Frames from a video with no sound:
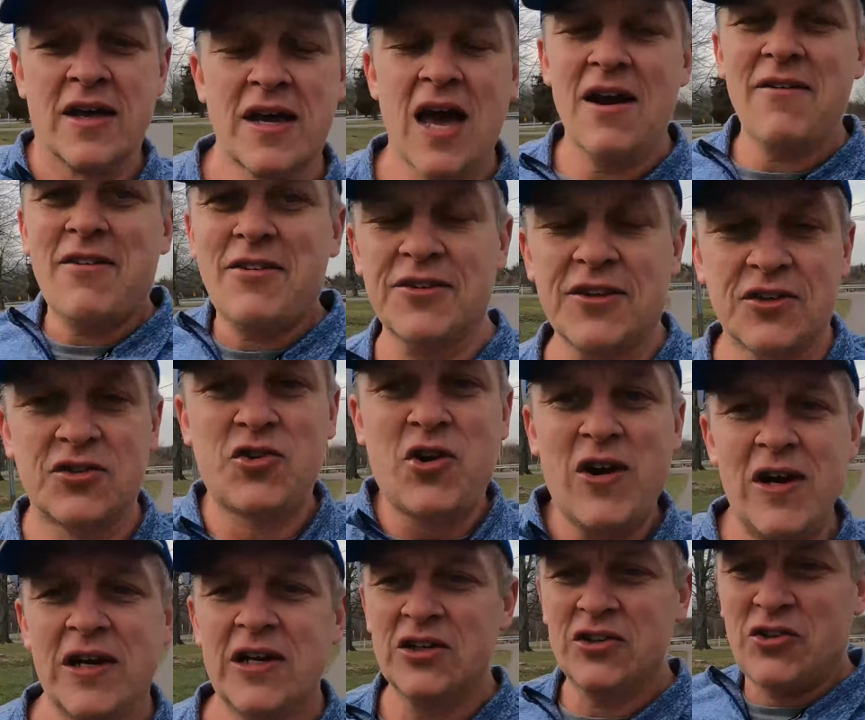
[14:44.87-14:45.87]
kind of as a
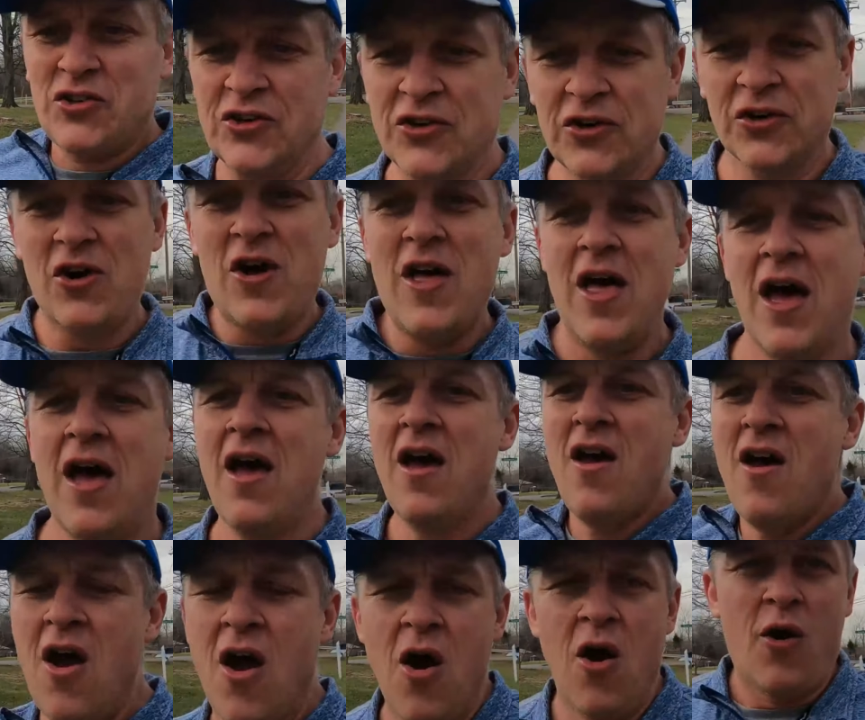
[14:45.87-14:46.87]
training journal
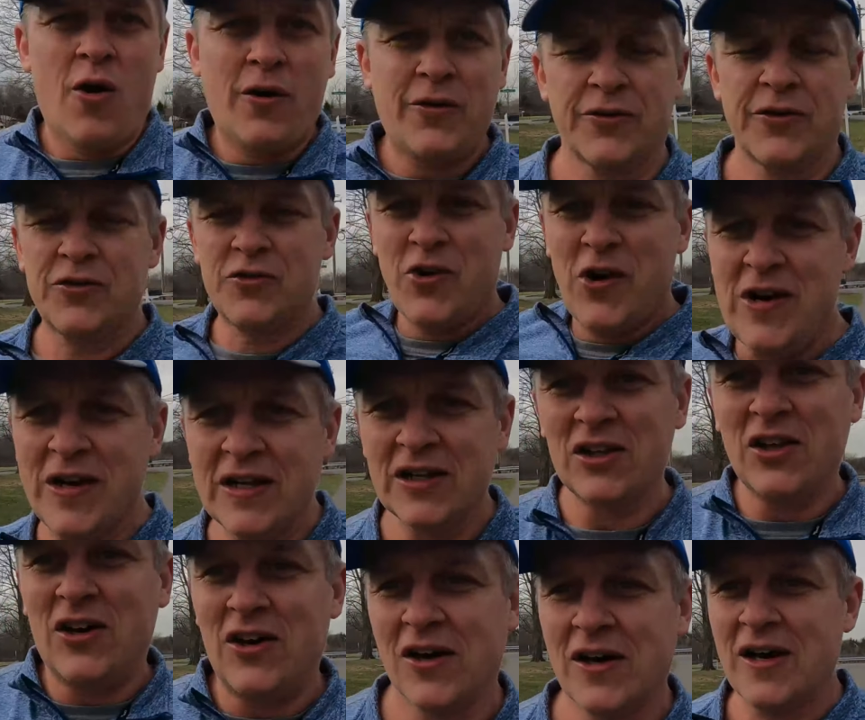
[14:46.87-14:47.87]
or as a training
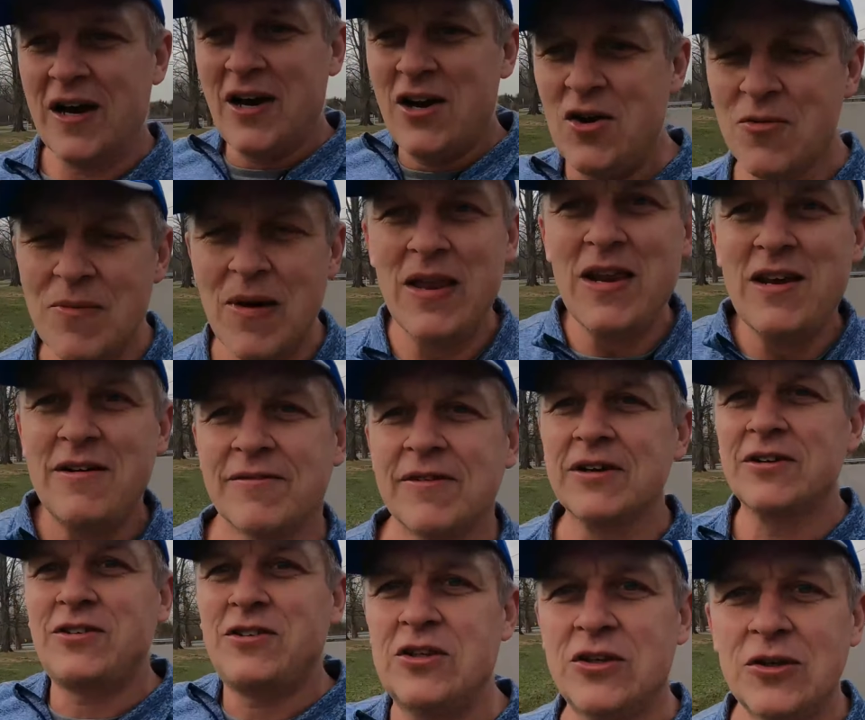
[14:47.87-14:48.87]
log. And I know many of
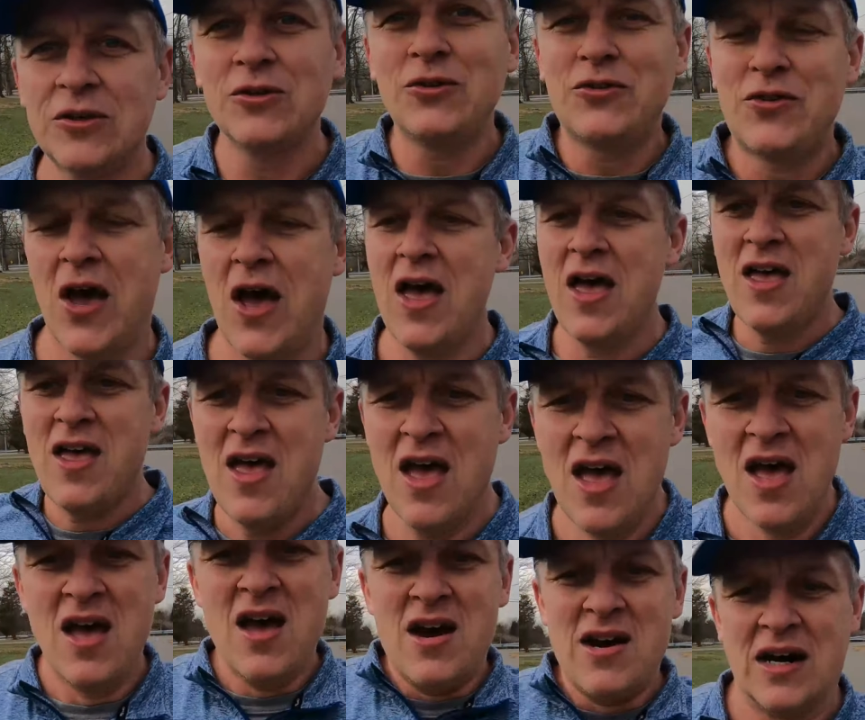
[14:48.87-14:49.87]
us use
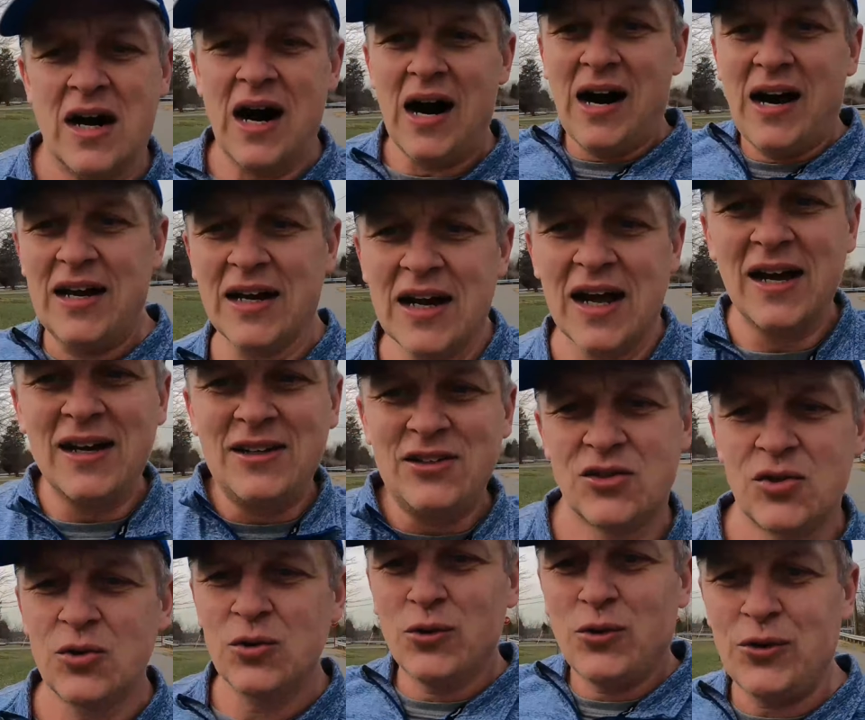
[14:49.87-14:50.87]
online
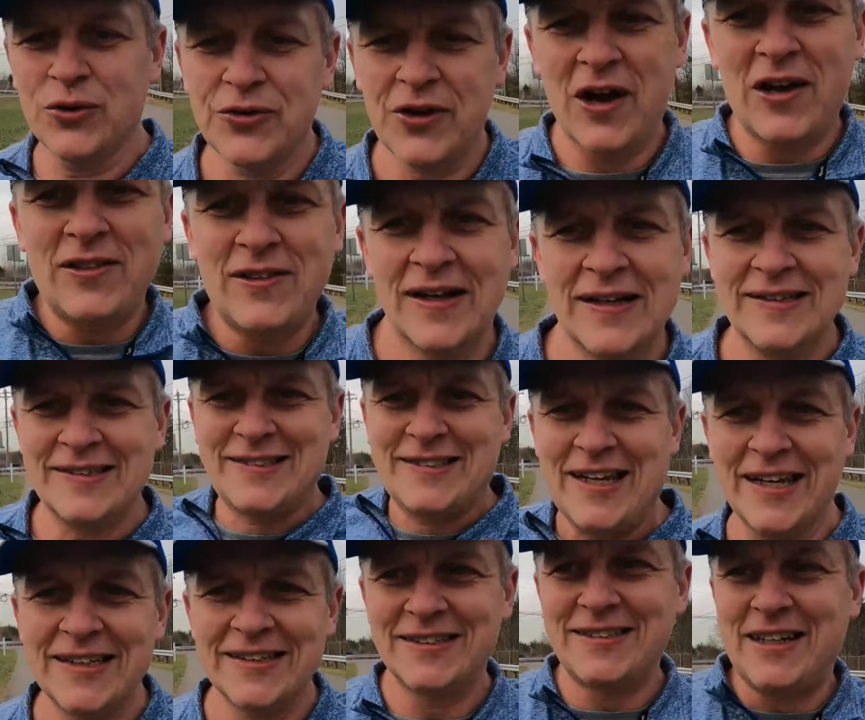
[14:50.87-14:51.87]
tools, online
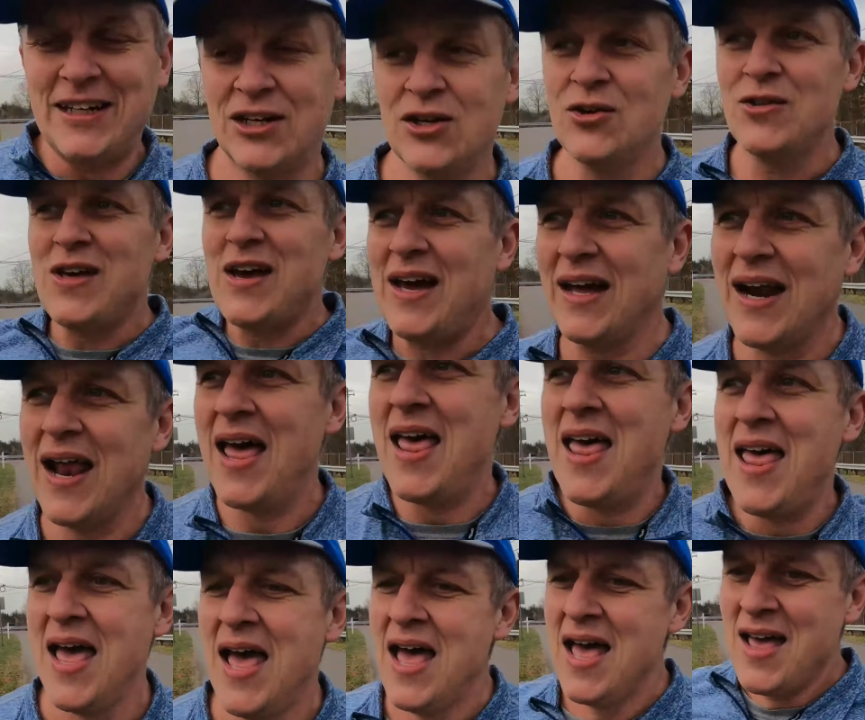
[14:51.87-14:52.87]
sites to do that.
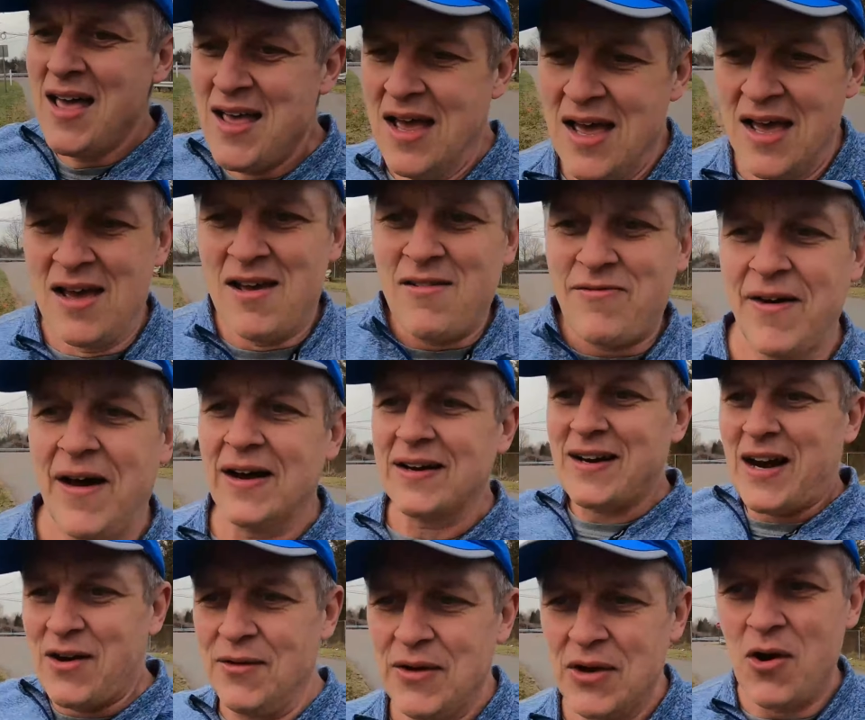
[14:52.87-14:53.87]
In
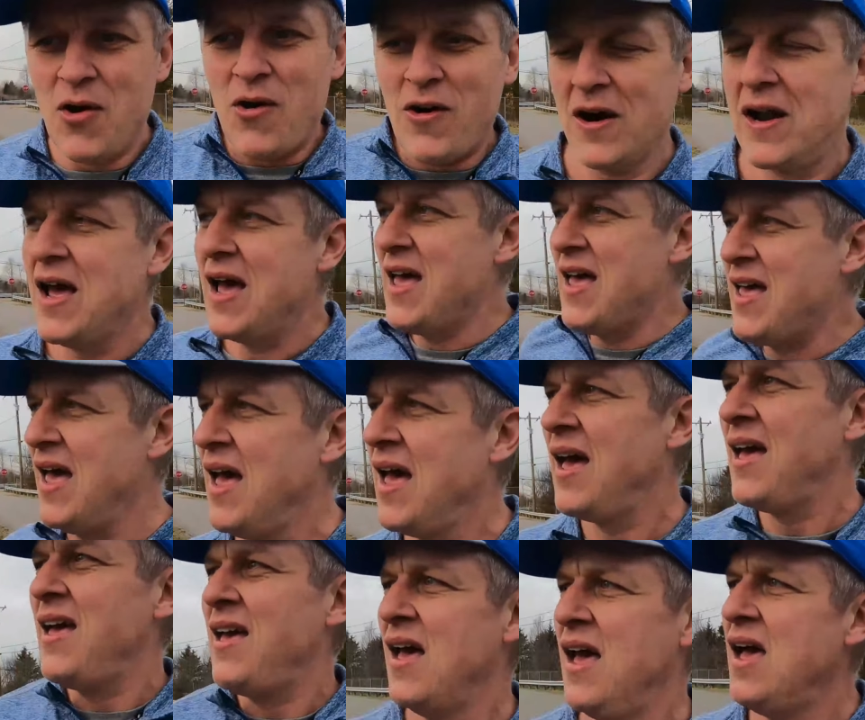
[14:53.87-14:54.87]
fact, I record
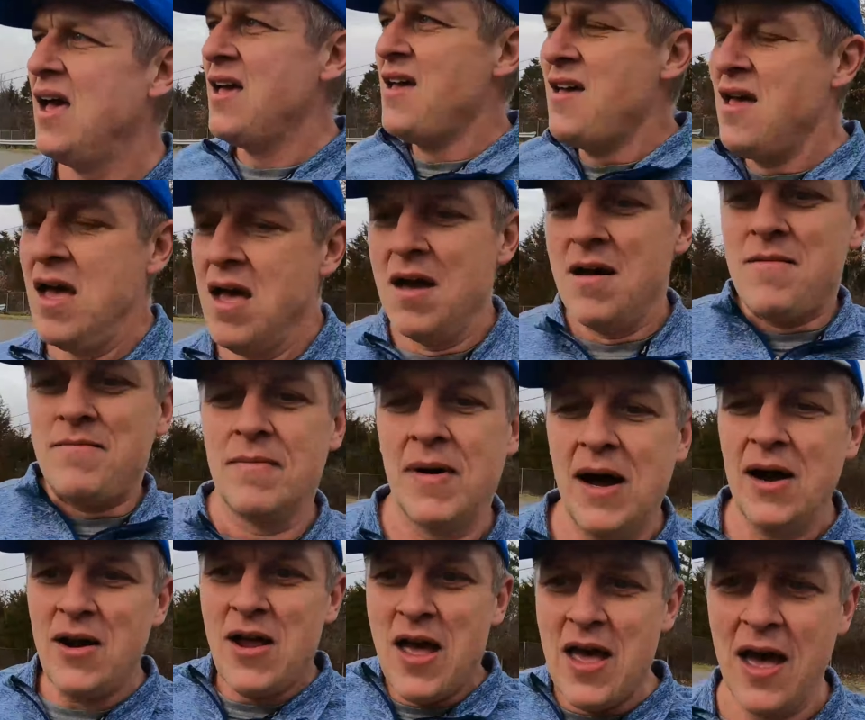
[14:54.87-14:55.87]

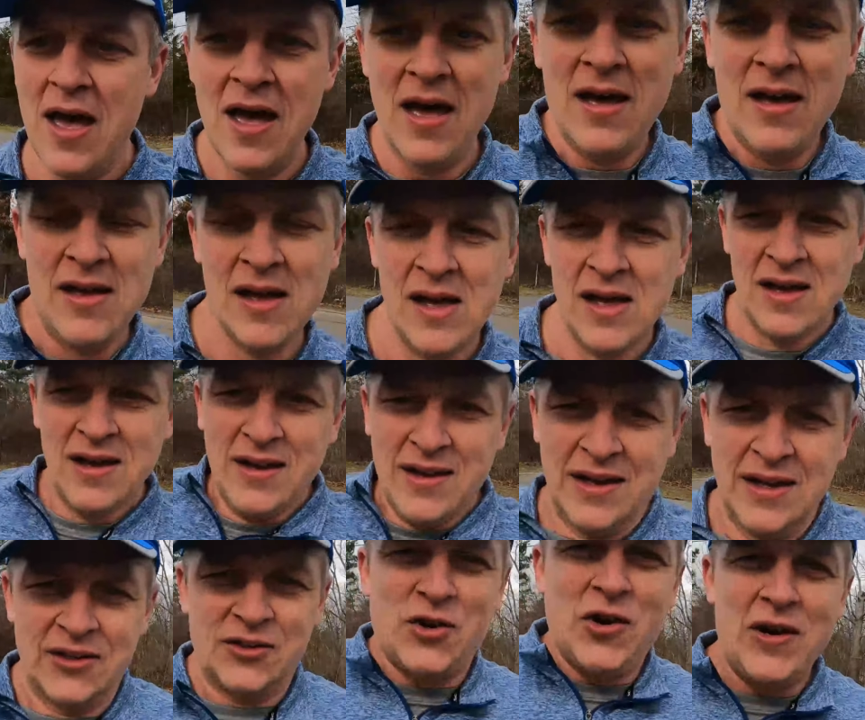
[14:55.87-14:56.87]
my
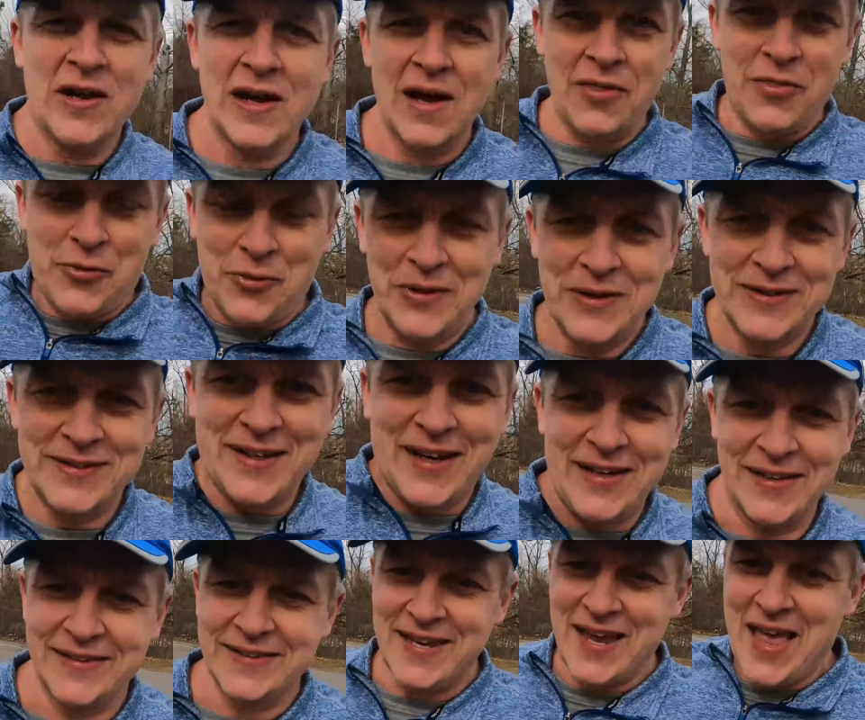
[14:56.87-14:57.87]
training on 3
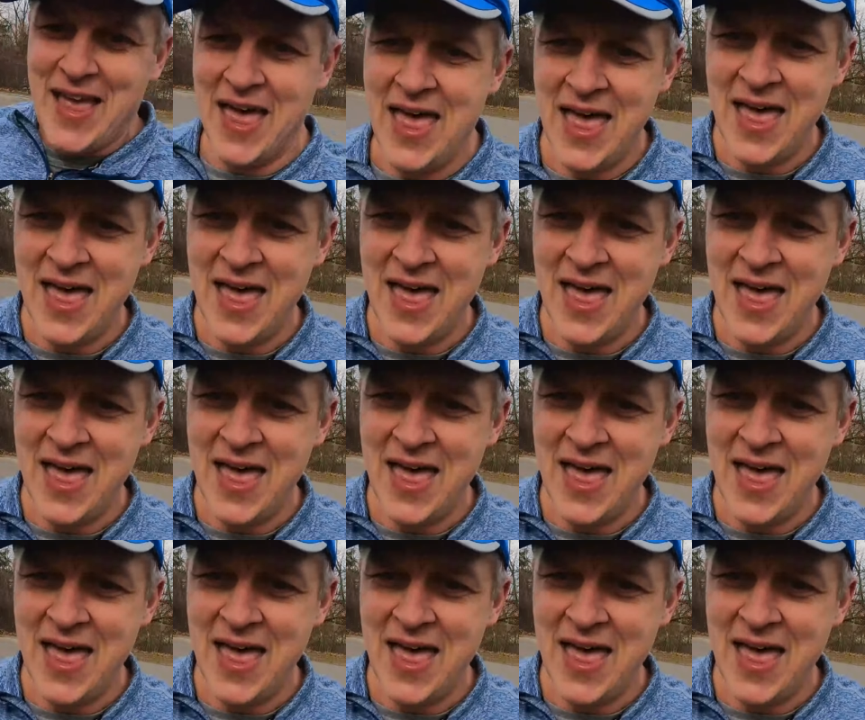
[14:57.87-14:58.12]
sites.